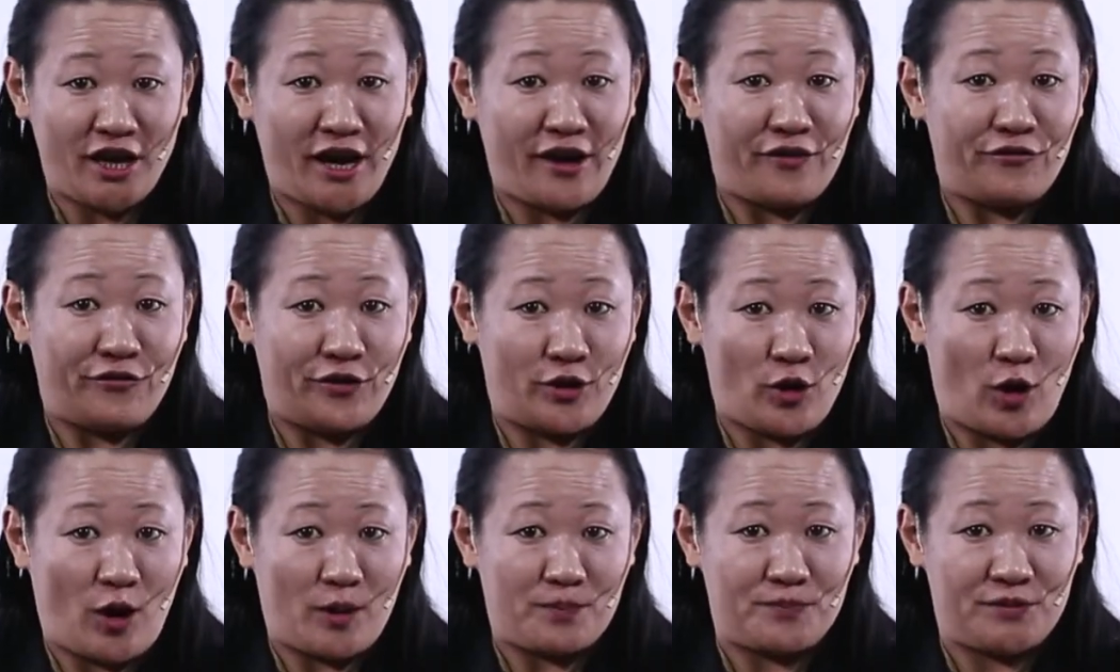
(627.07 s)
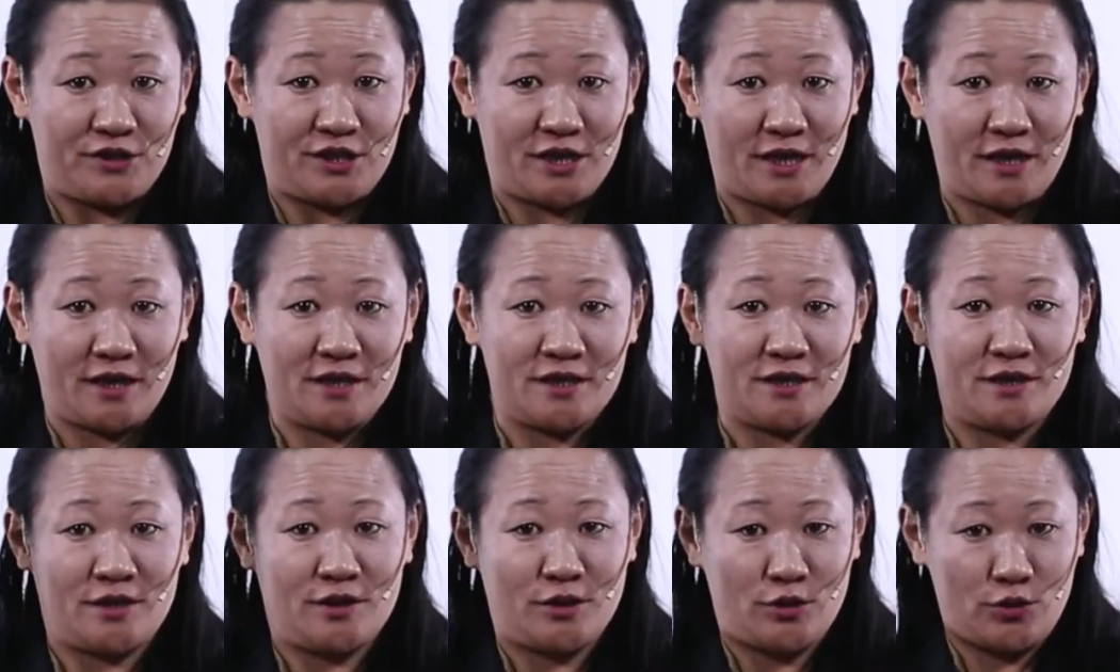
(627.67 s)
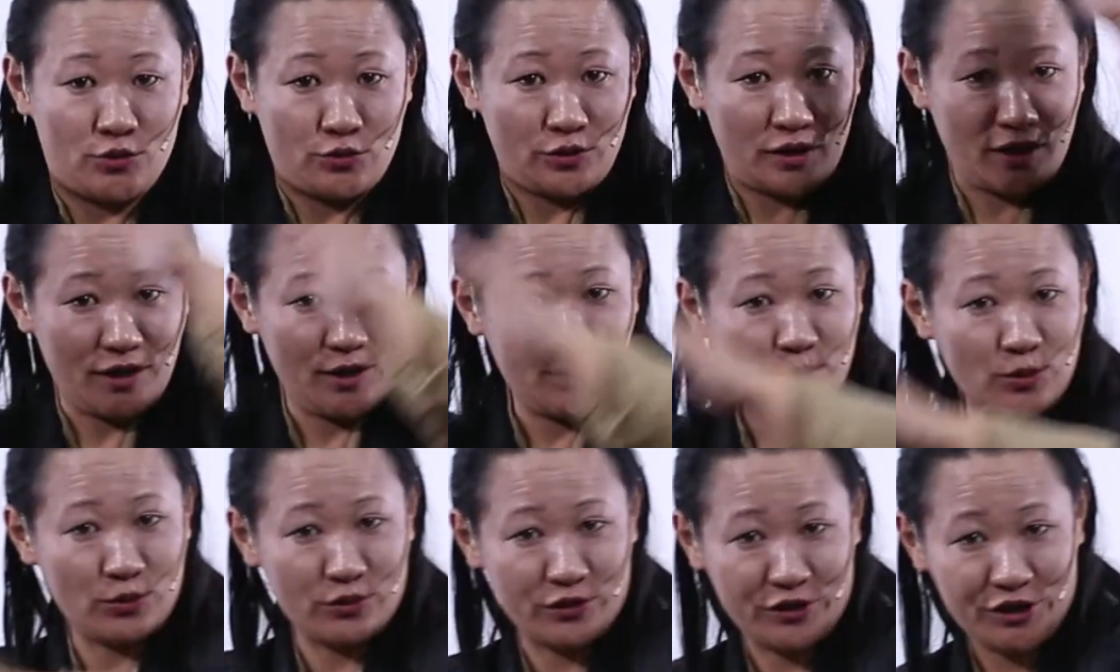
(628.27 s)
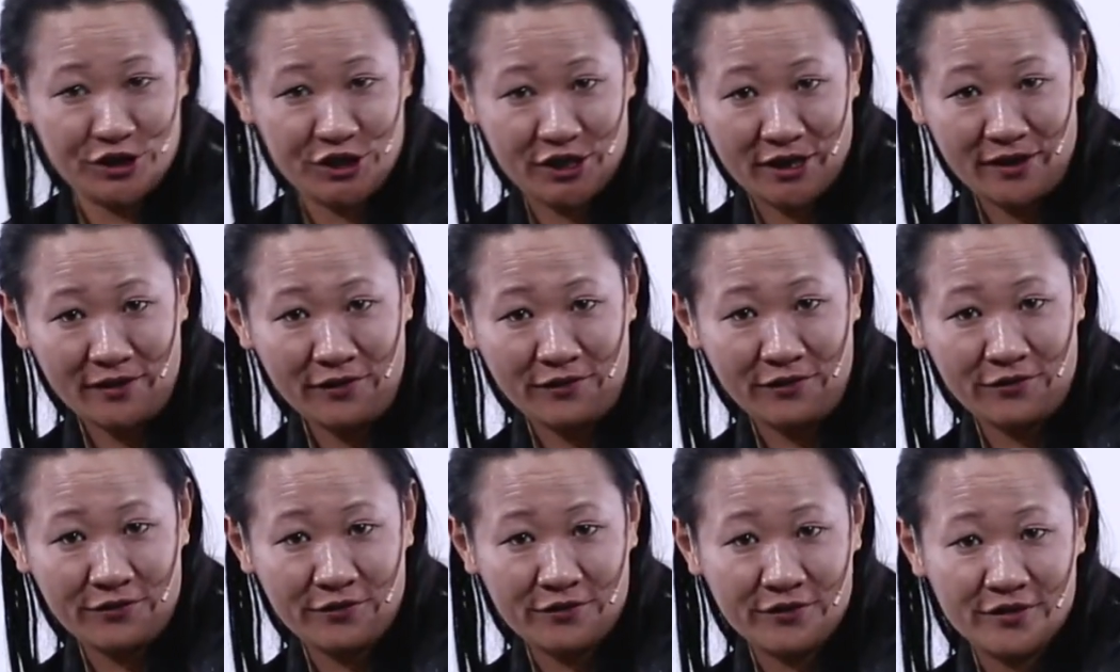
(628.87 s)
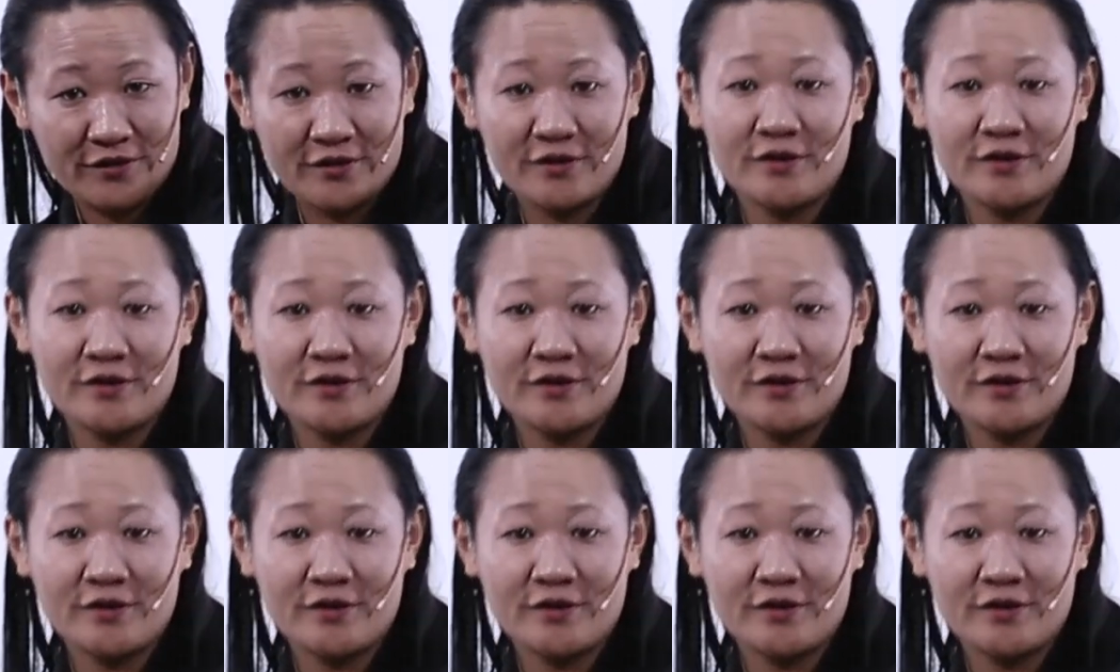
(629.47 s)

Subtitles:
heavy objects to a lower shelf.